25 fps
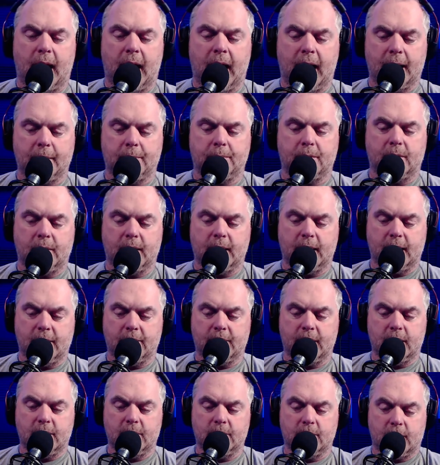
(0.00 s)
i believe
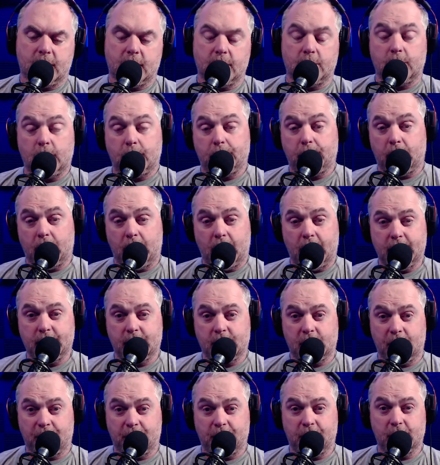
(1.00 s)
that you can
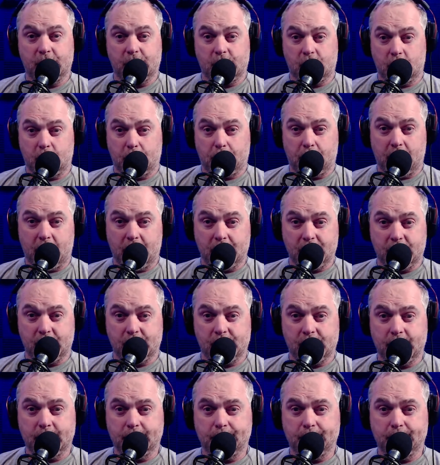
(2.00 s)
replace the physical presence